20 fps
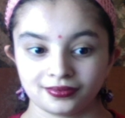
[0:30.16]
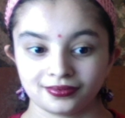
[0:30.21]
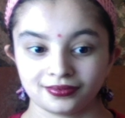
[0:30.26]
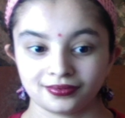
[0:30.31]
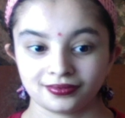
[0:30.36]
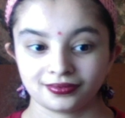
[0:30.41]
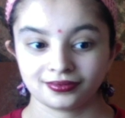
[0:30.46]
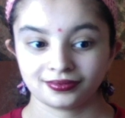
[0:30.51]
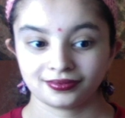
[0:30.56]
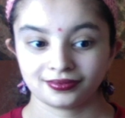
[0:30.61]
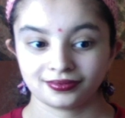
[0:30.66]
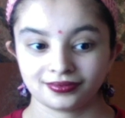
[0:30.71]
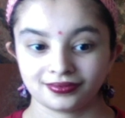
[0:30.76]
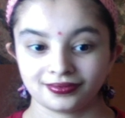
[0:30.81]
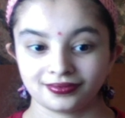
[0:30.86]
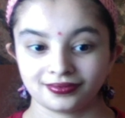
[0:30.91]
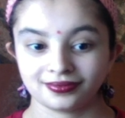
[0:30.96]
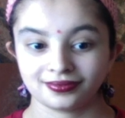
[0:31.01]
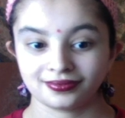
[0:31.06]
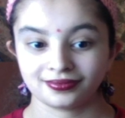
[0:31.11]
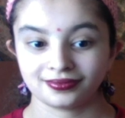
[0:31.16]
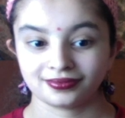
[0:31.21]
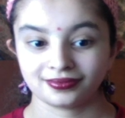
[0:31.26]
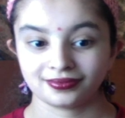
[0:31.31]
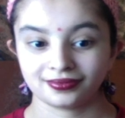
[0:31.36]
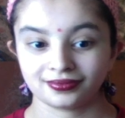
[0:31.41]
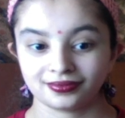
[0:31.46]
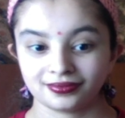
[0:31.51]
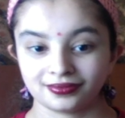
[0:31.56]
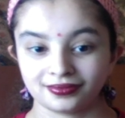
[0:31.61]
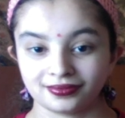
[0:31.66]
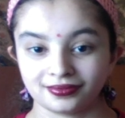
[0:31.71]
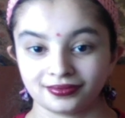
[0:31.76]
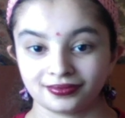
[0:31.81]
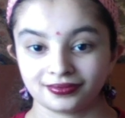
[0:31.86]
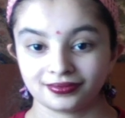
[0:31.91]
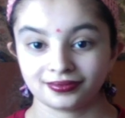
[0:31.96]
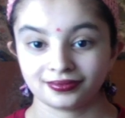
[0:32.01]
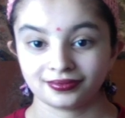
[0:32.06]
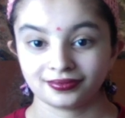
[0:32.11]

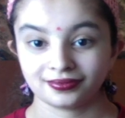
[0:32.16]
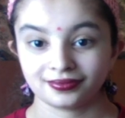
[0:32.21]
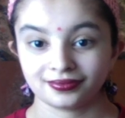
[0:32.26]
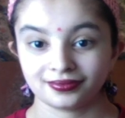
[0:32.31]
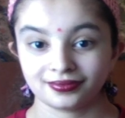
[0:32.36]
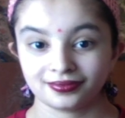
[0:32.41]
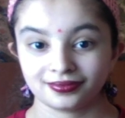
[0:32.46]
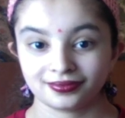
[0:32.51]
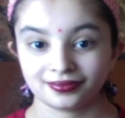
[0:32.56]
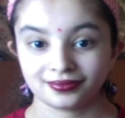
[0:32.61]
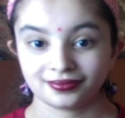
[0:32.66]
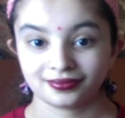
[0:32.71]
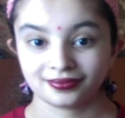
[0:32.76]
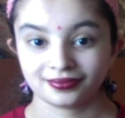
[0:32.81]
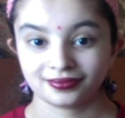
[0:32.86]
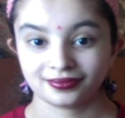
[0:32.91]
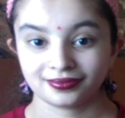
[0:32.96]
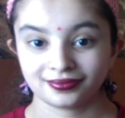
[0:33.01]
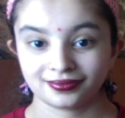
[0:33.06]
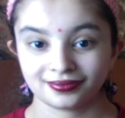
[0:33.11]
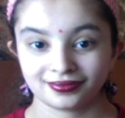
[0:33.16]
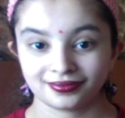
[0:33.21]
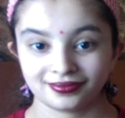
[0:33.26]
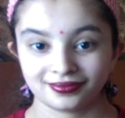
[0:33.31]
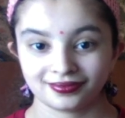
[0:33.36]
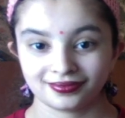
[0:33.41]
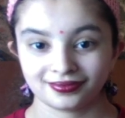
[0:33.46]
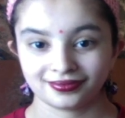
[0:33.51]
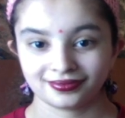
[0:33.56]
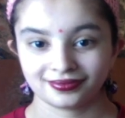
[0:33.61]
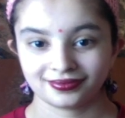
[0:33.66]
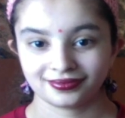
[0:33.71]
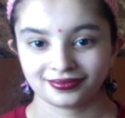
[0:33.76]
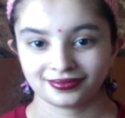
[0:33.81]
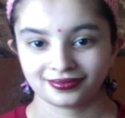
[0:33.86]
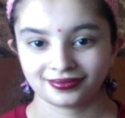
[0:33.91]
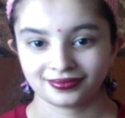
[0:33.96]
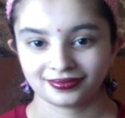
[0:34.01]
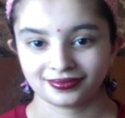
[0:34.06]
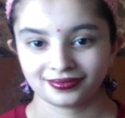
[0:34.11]

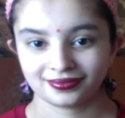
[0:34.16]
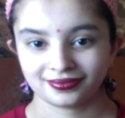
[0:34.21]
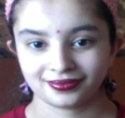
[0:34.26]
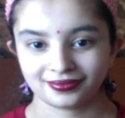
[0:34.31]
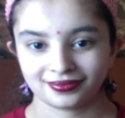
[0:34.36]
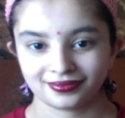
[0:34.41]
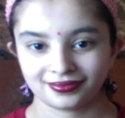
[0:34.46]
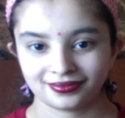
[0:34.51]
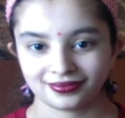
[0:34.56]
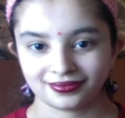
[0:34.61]
[no speech]